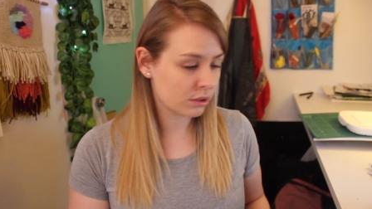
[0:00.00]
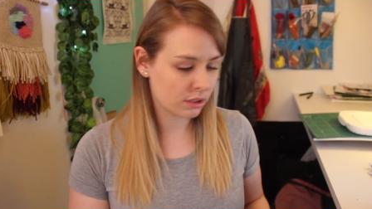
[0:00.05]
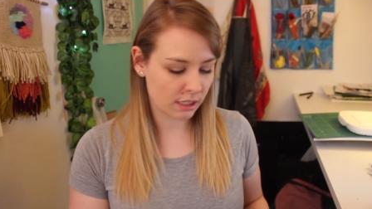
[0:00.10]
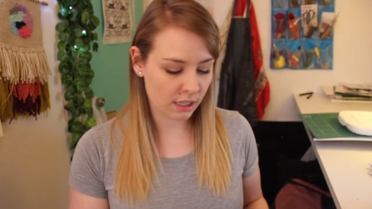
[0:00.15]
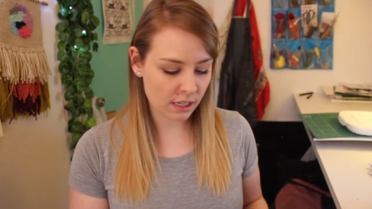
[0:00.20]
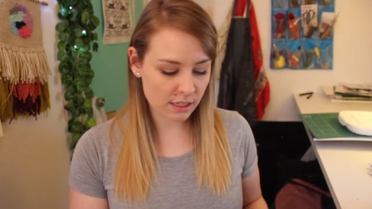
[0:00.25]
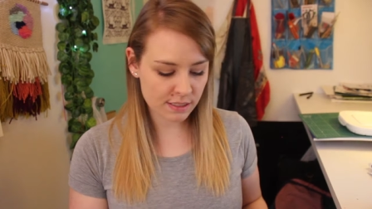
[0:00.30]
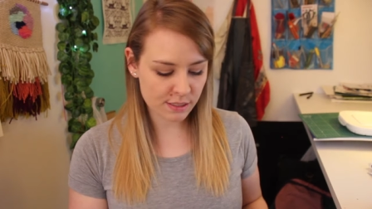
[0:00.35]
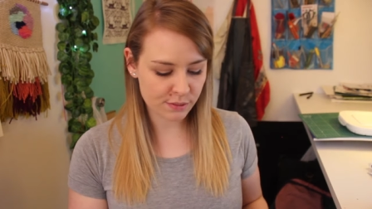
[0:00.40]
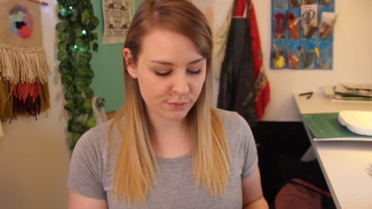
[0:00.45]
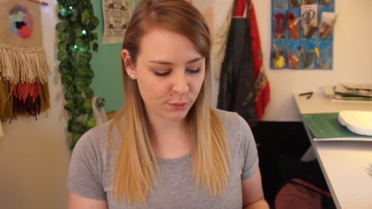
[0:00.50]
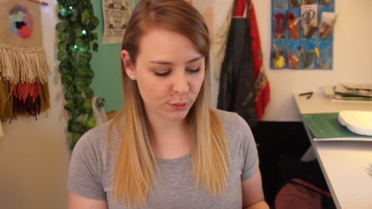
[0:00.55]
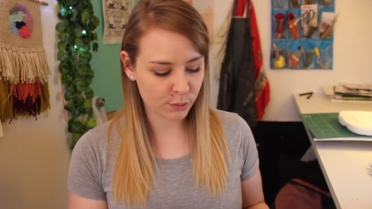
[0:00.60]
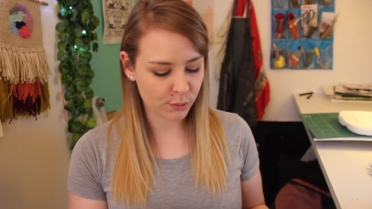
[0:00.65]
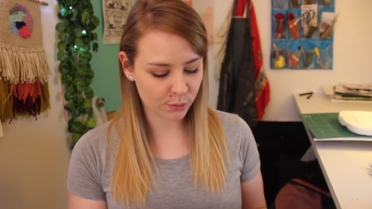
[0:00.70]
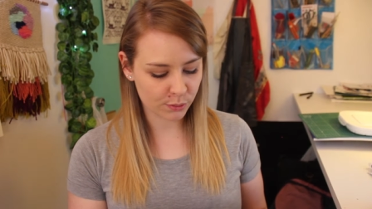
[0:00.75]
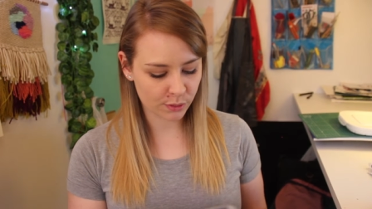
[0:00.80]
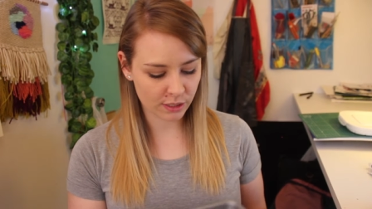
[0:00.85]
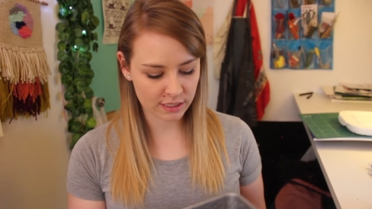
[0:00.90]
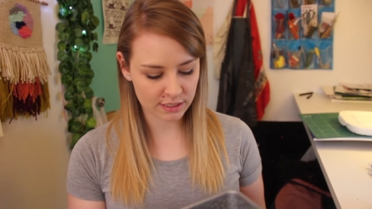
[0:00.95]
Last of
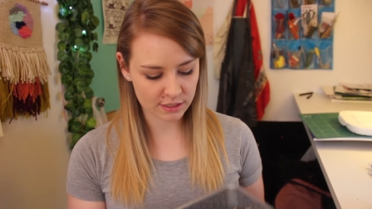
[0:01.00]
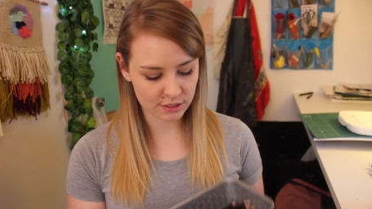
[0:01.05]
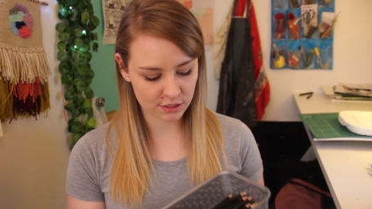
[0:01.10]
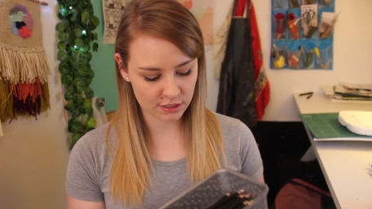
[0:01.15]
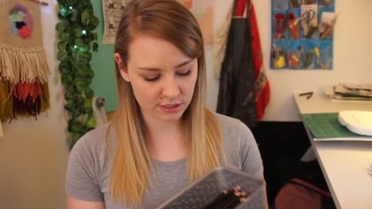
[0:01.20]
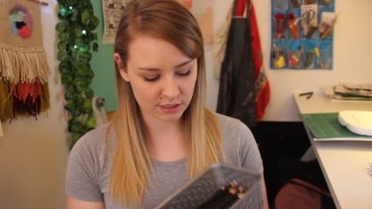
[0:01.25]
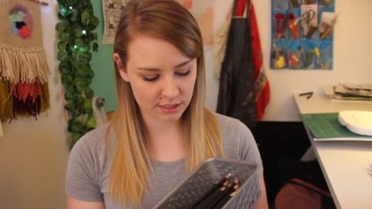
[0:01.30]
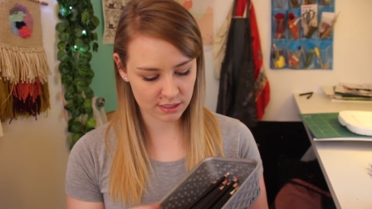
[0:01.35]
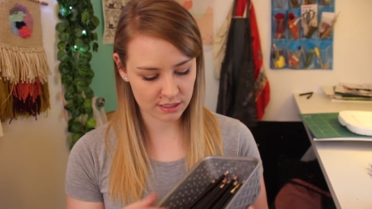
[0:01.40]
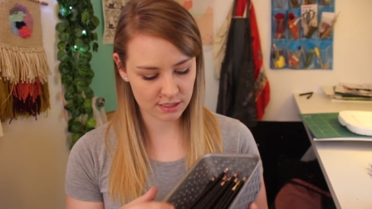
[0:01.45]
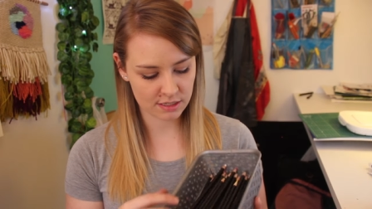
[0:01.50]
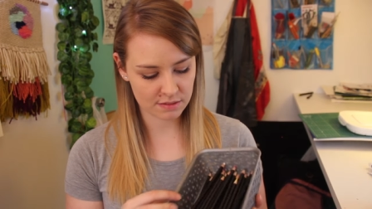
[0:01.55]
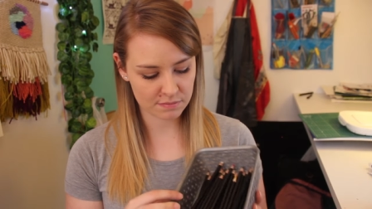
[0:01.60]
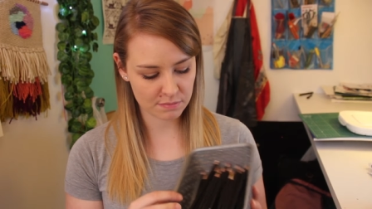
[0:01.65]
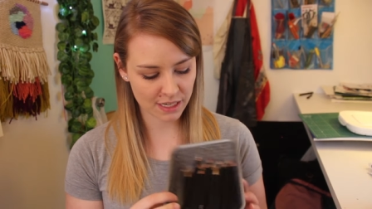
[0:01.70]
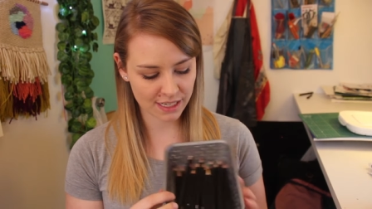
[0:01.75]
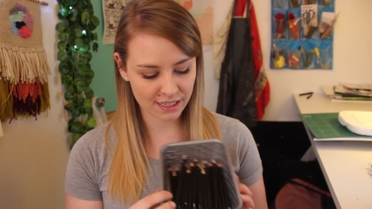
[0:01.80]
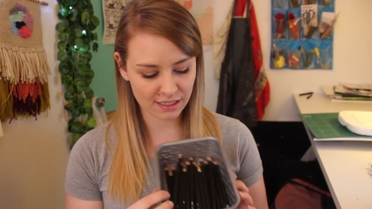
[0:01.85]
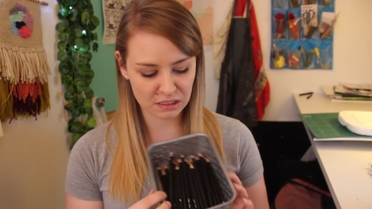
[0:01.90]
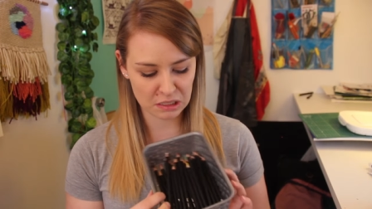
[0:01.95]
all is just
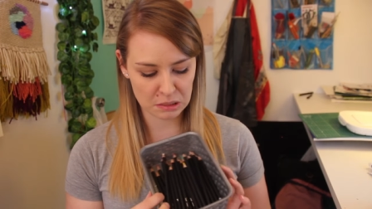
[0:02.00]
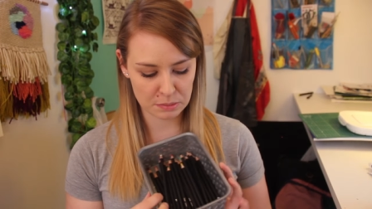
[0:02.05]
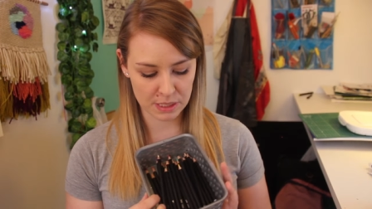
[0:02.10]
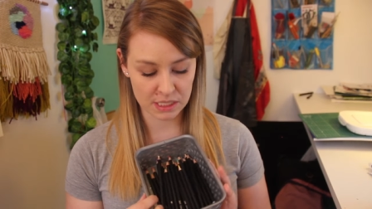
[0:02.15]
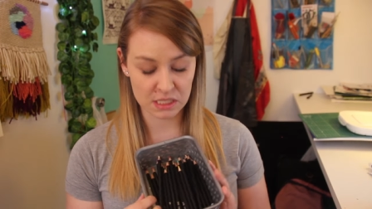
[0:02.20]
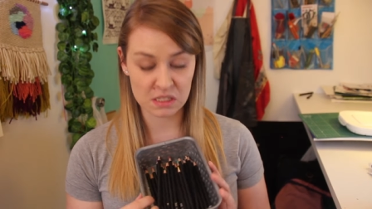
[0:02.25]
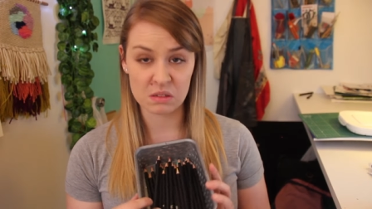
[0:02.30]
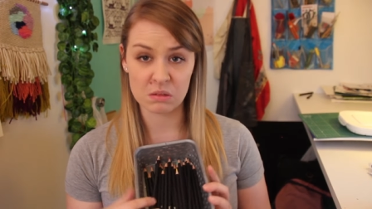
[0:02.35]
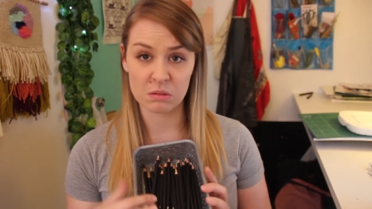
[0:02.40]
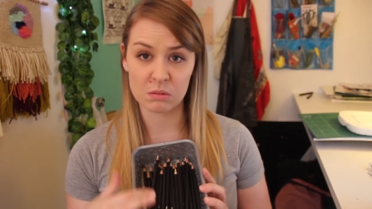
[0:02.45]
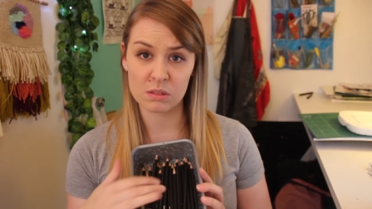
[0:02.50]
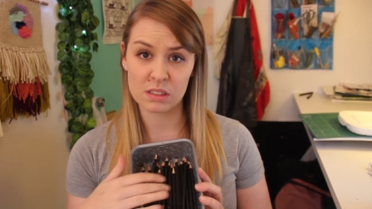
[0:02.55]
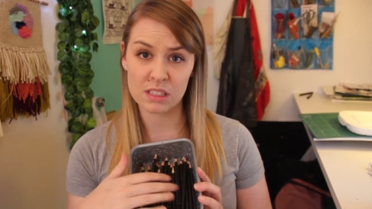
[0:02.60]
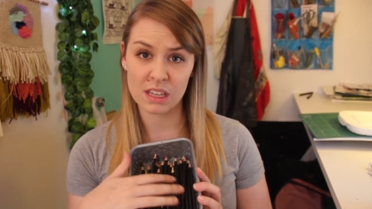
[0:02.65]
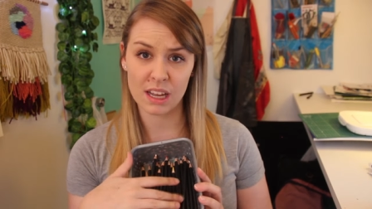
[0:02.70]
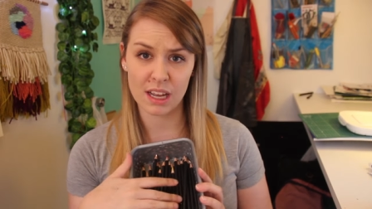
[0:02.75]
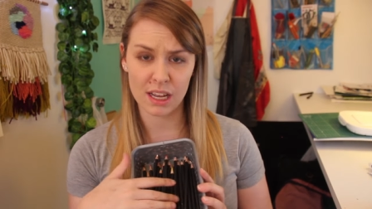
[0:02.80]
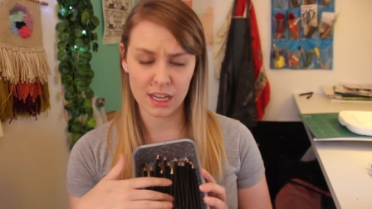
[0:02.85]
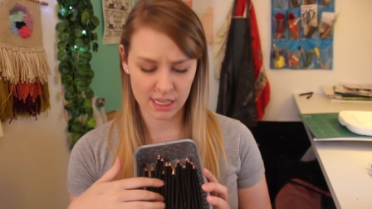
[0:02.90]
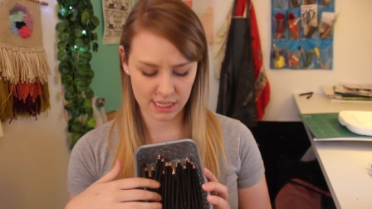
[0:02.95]
my coloured pencils.
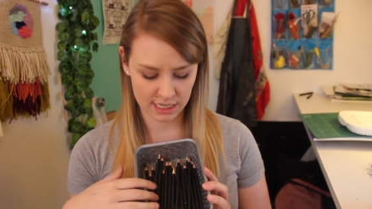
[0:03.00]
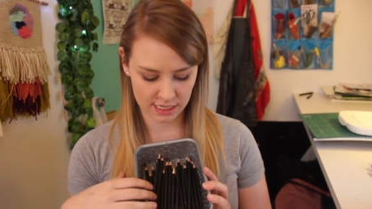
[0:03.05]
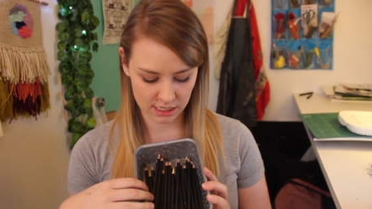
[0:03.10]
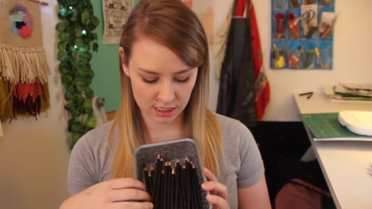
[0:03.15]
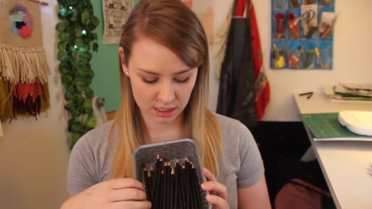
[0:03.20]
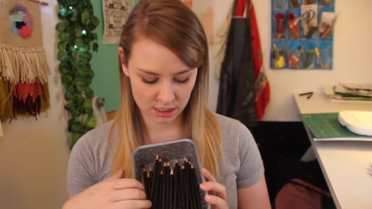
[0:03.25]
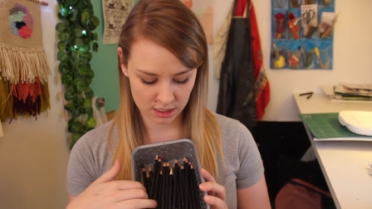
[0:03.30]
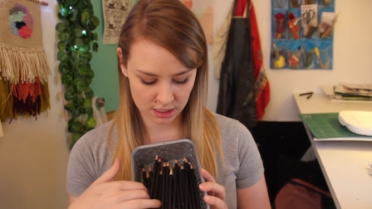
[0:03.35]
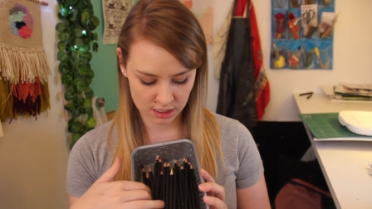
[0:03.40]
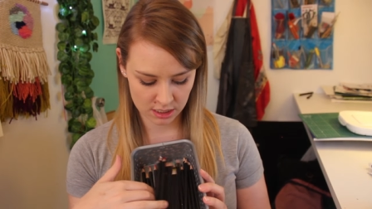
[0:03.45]
I